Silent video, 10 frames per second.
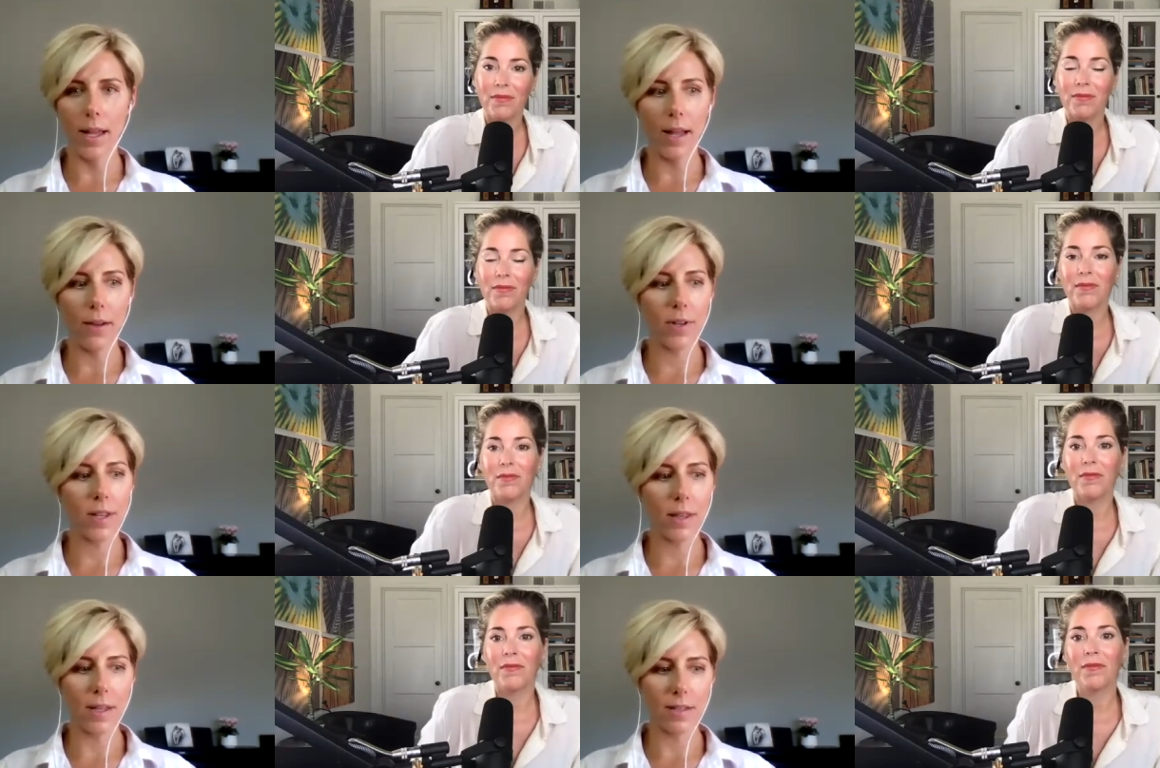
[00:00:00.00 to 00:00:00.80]

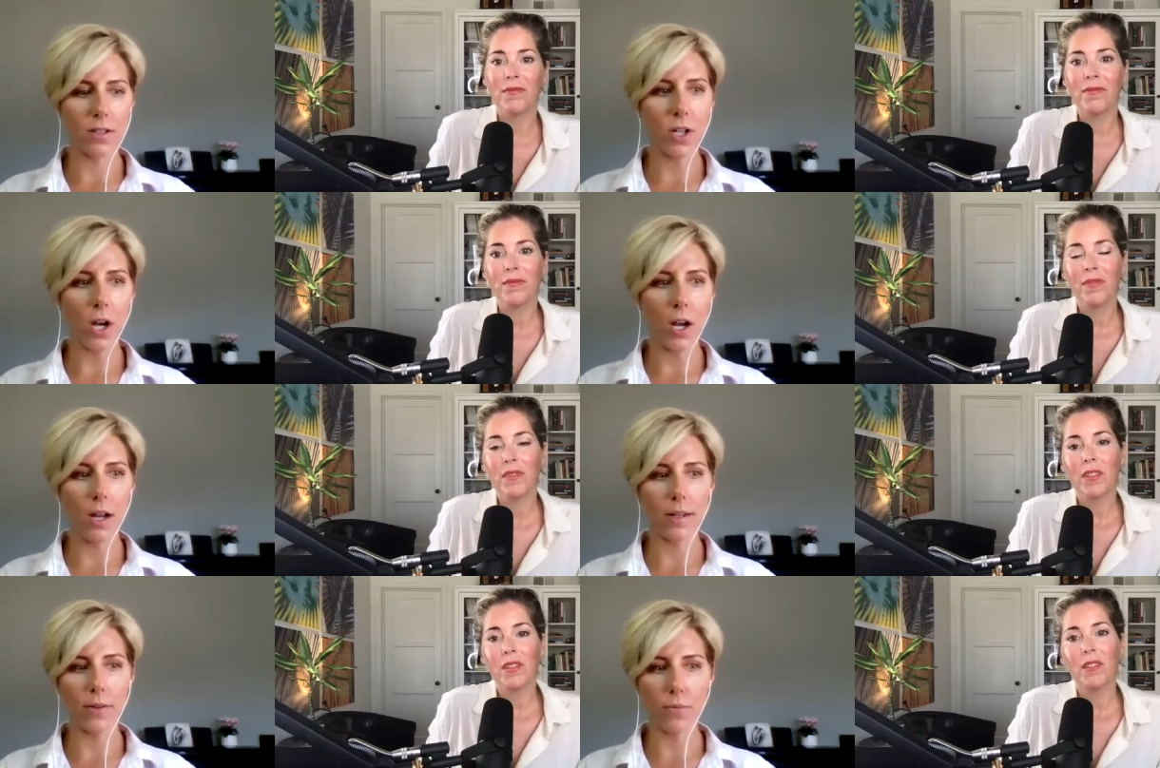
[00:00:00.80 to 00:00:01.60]
Speaker 1: everything that's taught
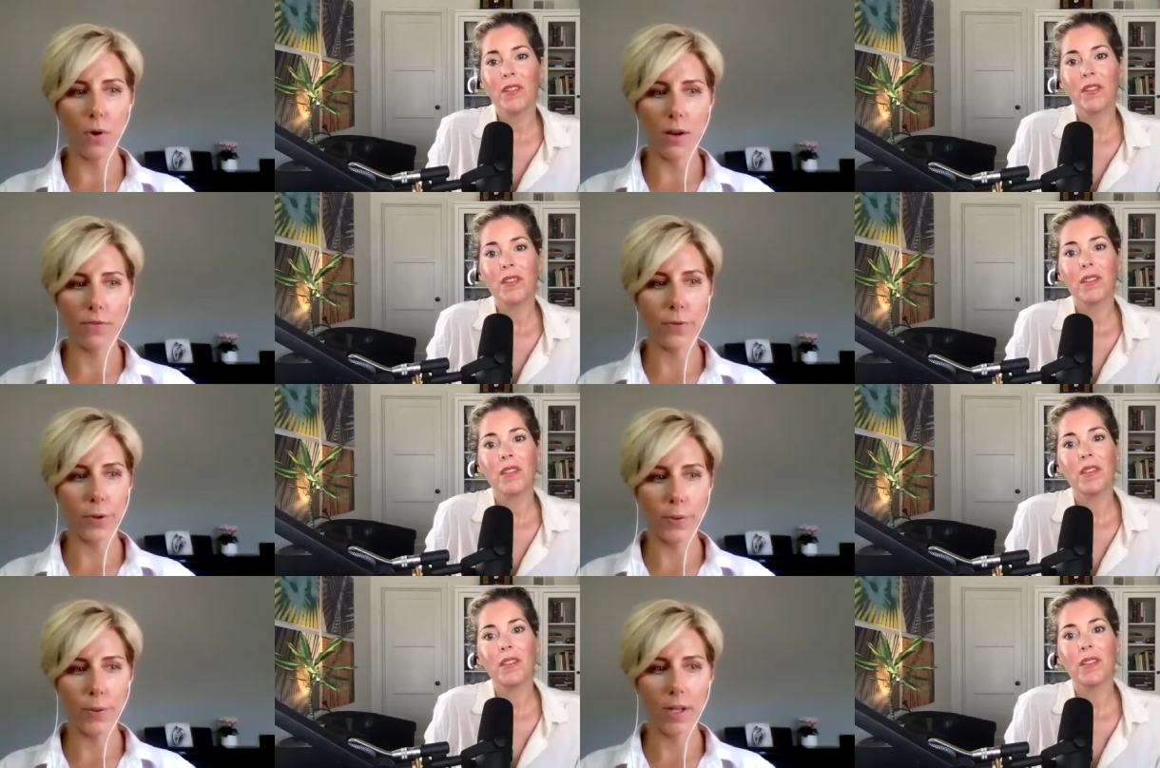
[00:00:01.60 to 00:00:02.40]
in raw
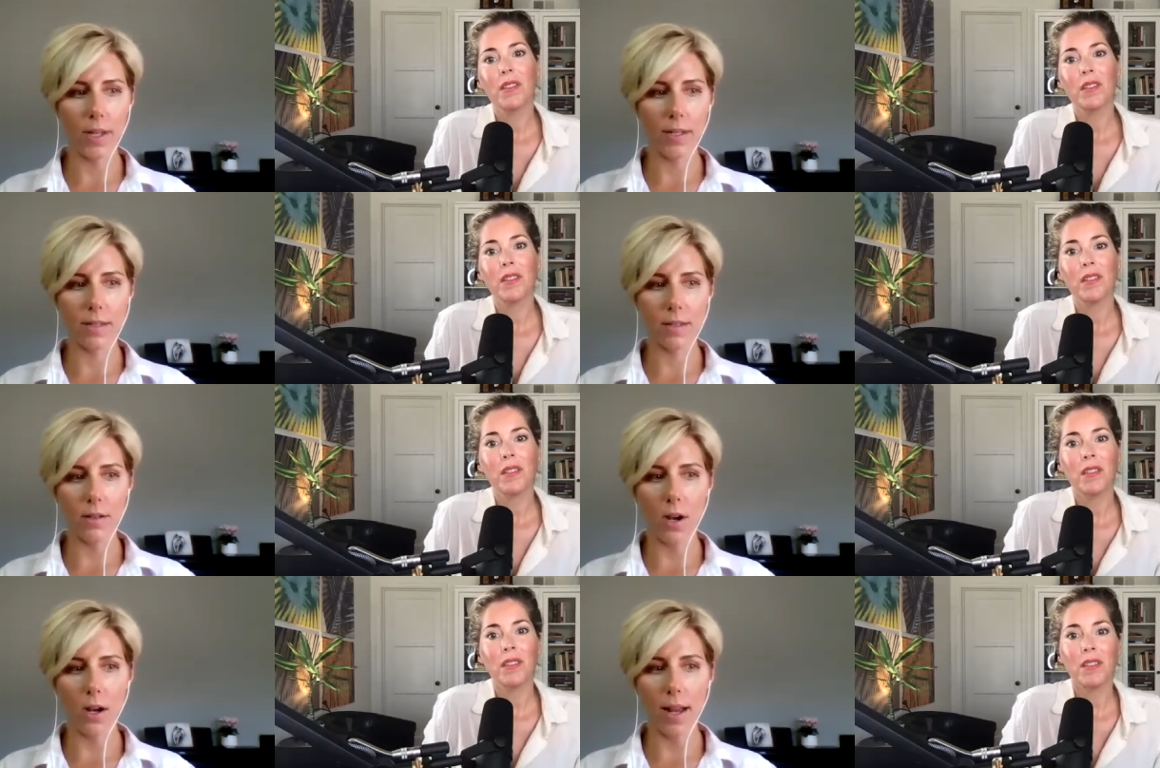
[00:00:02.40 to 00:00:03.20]
food, it's
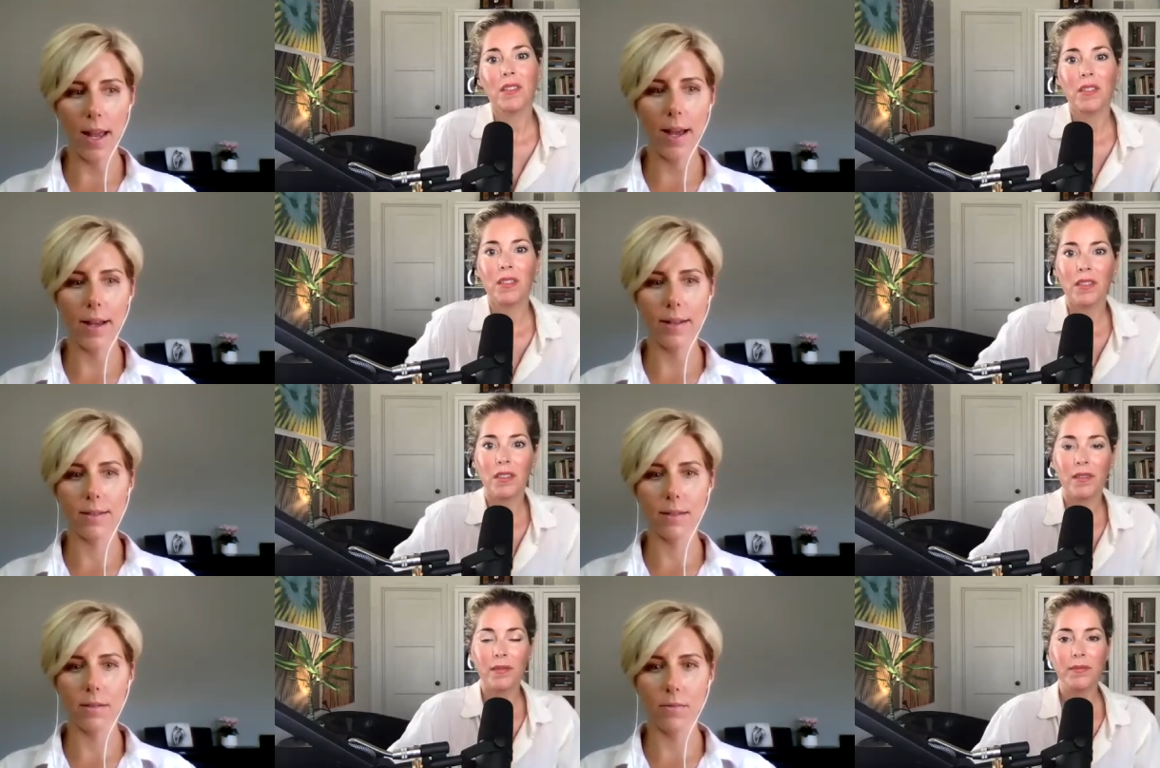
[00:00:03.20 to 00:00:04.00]
taught as
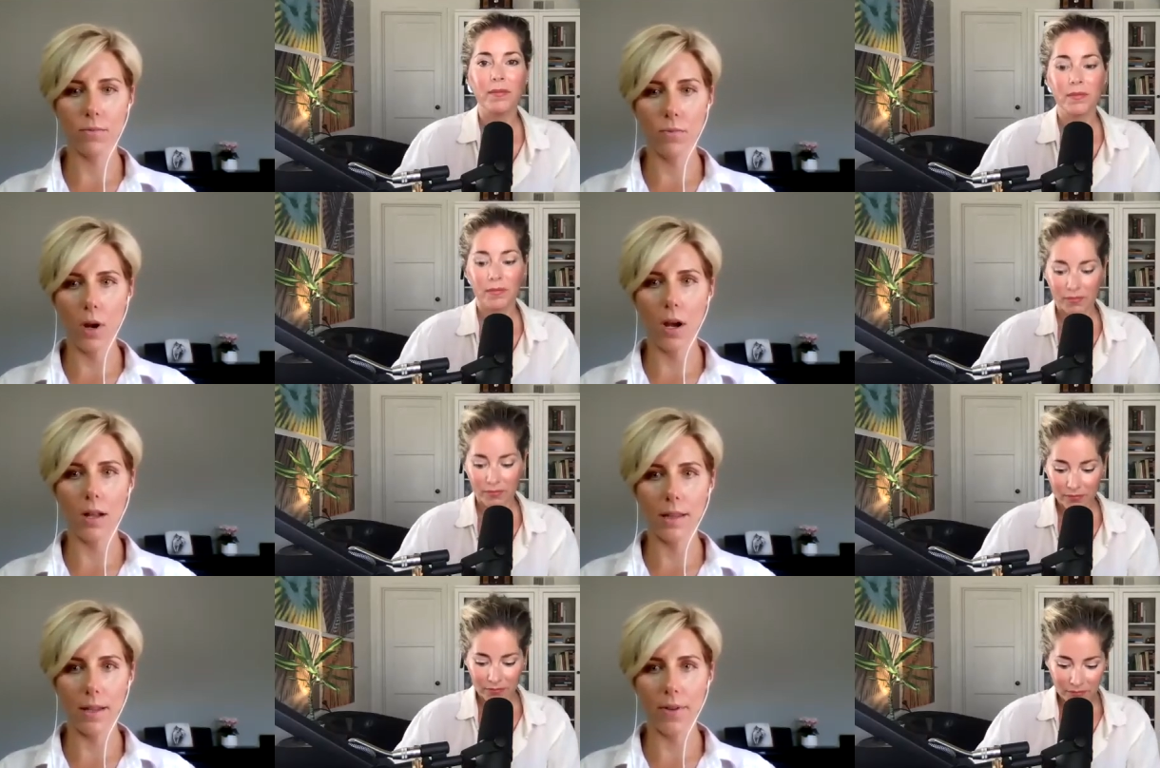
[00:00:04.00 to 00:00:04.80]
raw
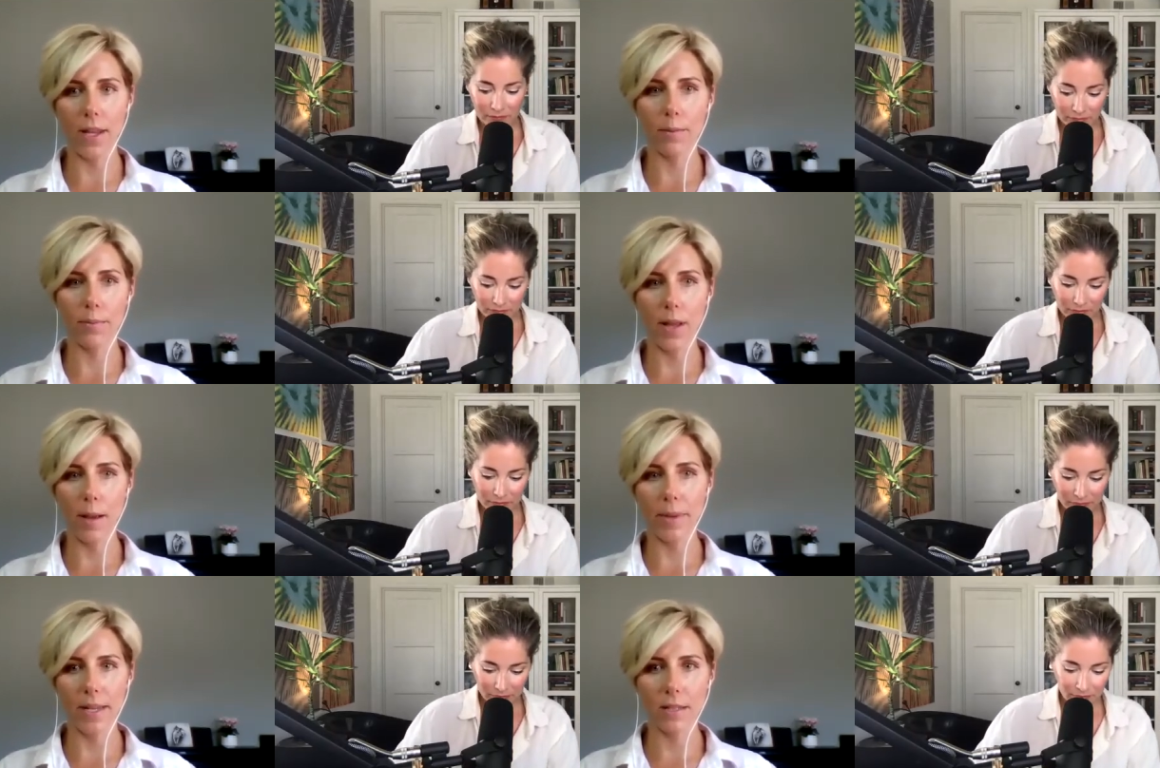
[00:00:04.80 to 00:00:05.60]
living plant
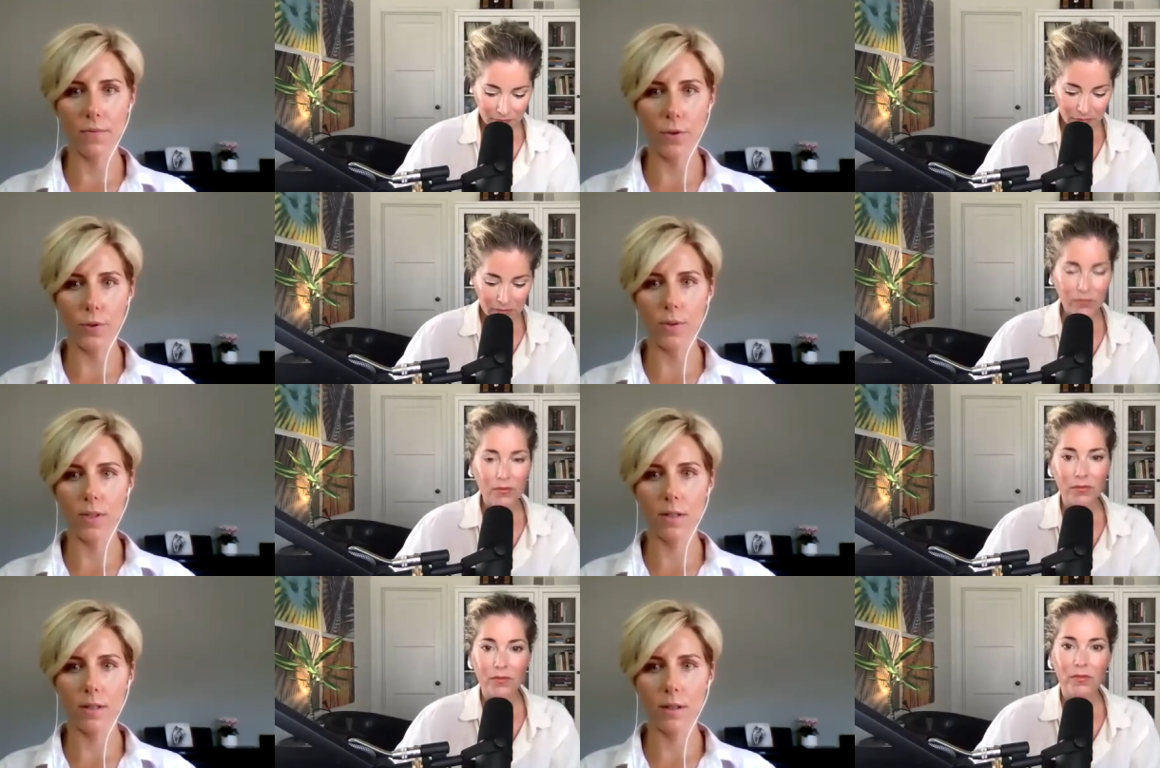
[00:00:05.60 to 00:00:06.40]
based foods